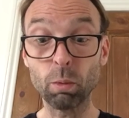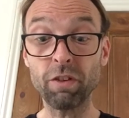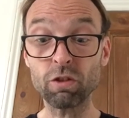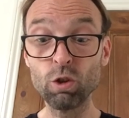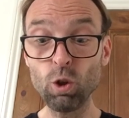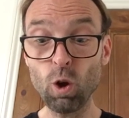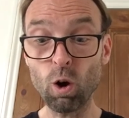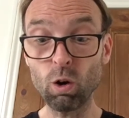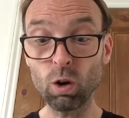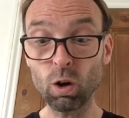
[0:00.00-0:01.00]
with its
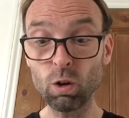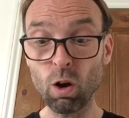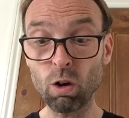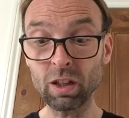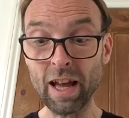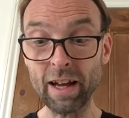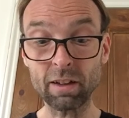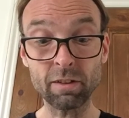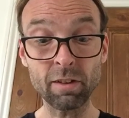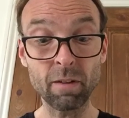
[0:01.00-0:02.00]
long, long
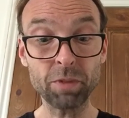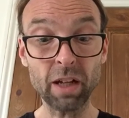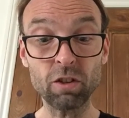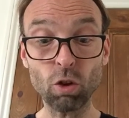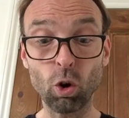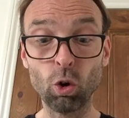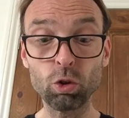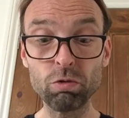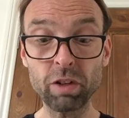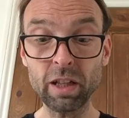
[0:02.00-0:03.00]
legs and its
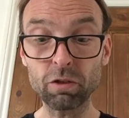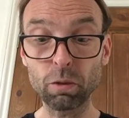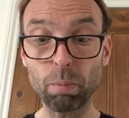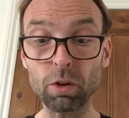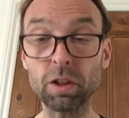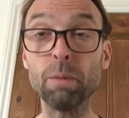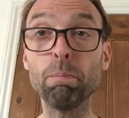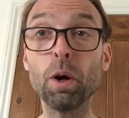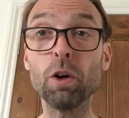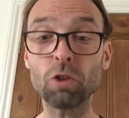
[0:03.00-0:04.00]
ordinary little body
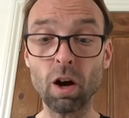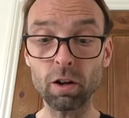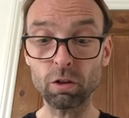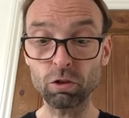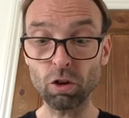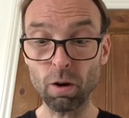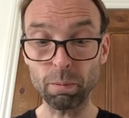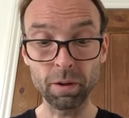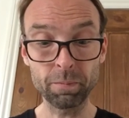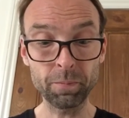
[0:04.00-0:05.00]
perched high on top.